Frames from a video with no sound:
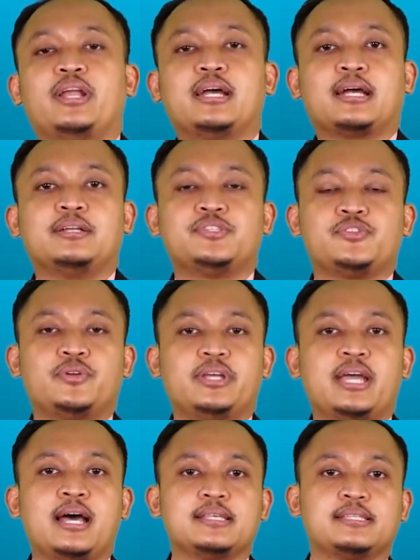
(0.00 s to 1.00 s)
when a
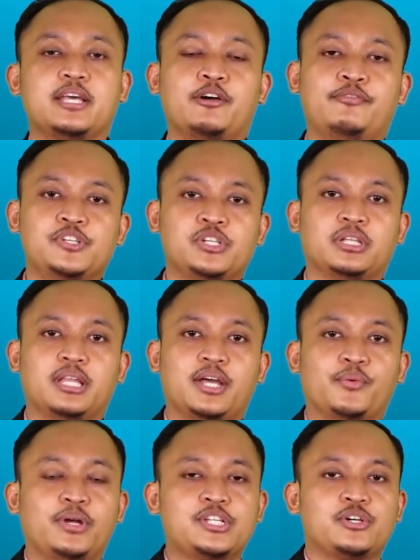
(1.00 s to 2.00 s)
country has the official
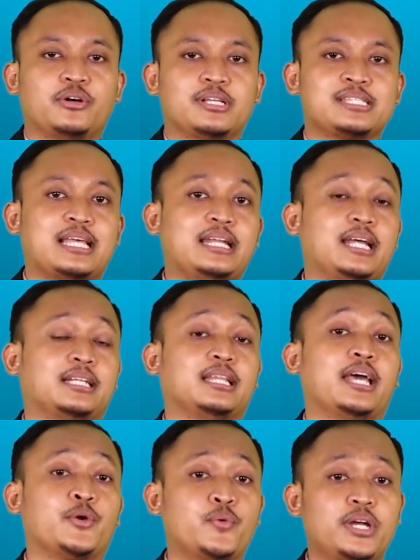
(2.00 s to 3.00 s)
language or standard
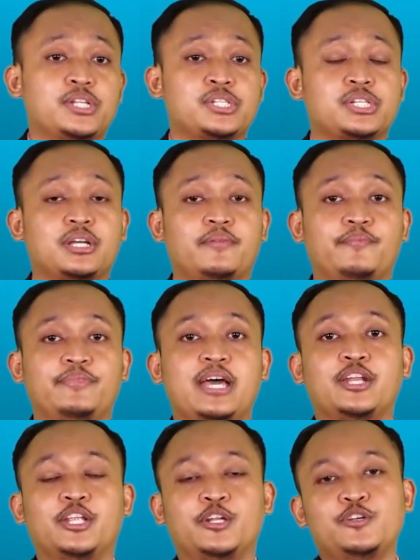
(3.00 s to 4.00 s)
language,
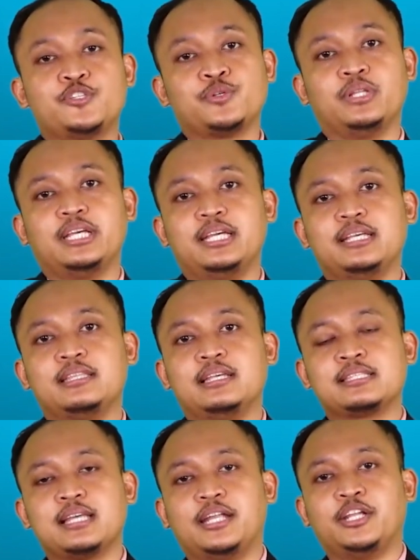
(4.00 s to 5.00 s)
then usually
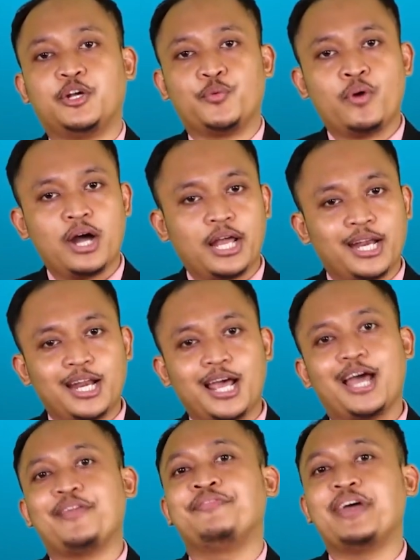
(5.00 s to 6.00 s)
the standard one
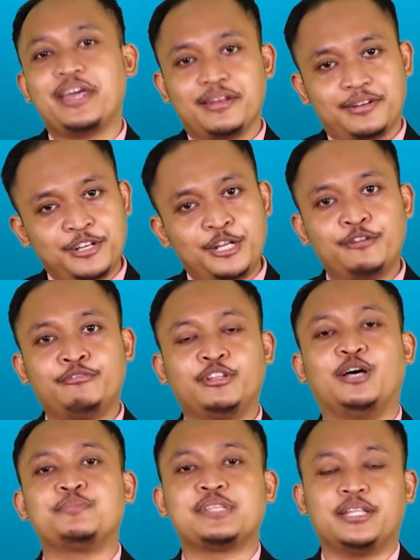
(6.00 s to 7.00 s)
then
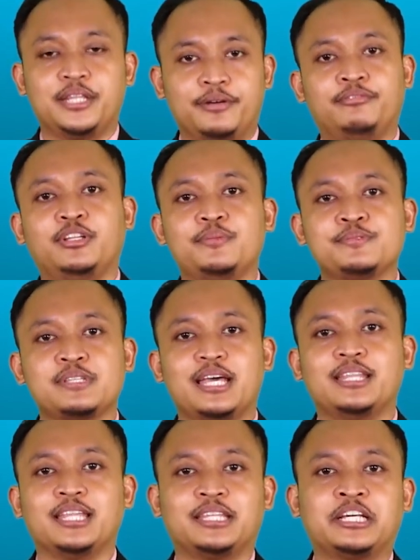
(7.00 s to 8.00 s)
develops
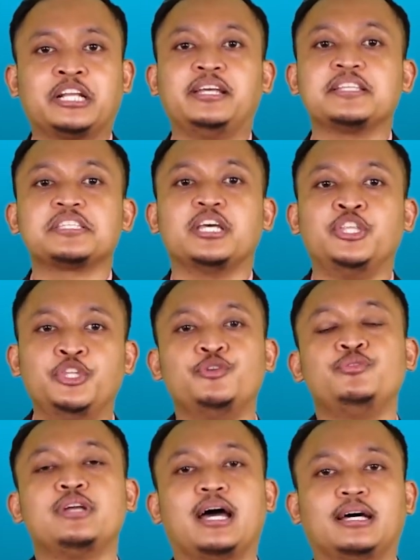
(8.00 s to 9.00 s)
and it creates a
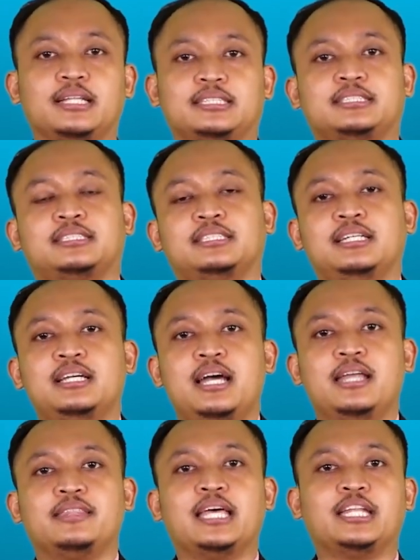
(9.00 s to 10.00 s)
new dialects.
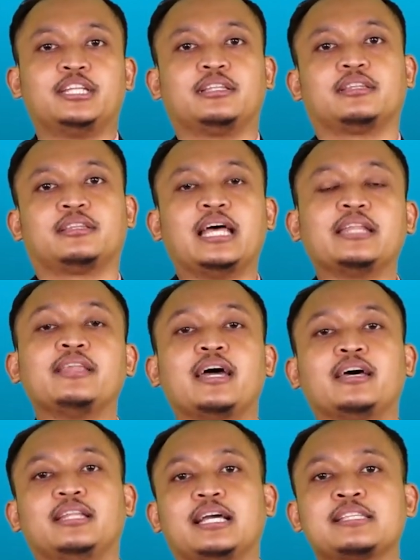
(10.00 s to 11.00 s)
That
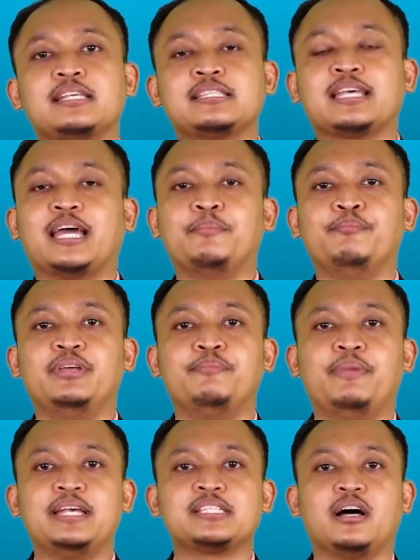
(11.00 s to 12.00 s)
dialects, it can be
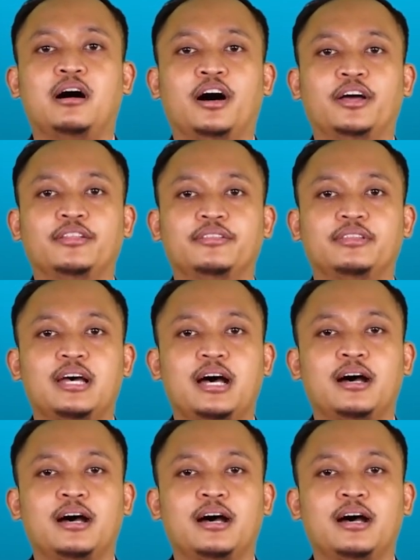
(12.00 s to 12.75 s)
based on